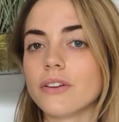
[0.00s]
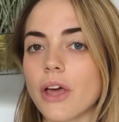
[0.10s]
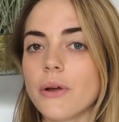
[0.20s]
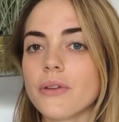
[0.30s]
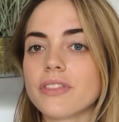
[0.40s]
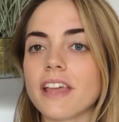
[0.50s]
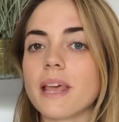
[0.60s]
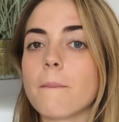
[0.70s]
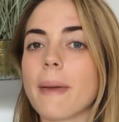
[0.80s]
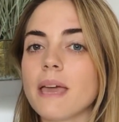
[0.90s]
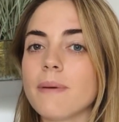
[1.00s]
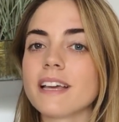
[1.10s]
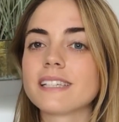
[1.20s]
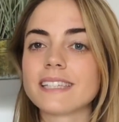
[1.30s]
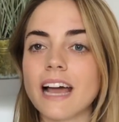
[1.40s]
Note that there may be
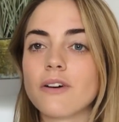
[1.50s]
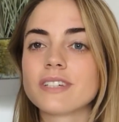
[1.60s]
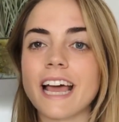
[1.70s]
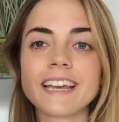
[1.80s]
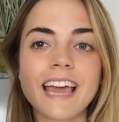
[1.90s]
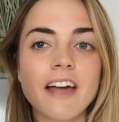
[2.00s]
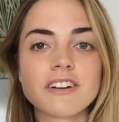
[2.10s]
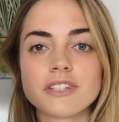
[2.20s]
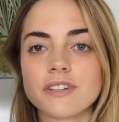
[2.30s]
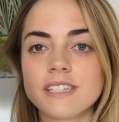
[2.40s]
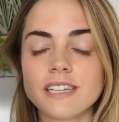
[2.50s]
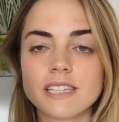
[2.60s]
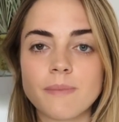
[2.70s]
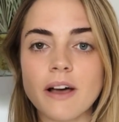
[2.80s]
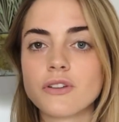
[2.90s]
a sound and characteristic
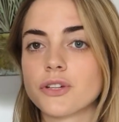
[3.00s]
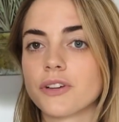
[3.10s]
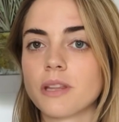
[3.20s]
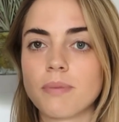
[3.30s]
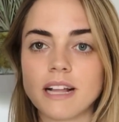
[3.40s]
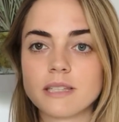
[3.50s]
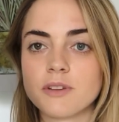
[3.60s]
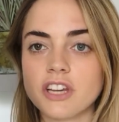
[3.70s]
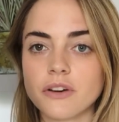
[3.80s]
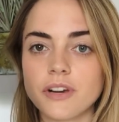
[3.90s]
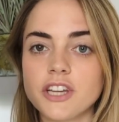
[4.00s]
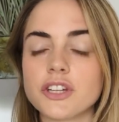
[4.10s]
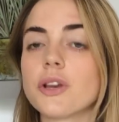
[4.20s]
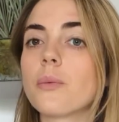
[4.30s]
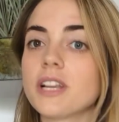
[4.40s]
smell during the plasma
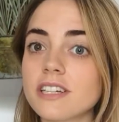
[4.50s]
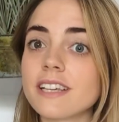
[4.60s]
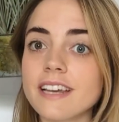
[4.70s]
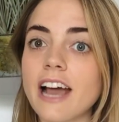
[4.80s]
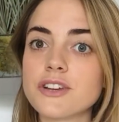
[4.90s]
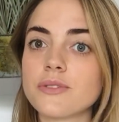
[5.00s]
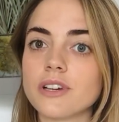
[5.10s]
generation, which is a natural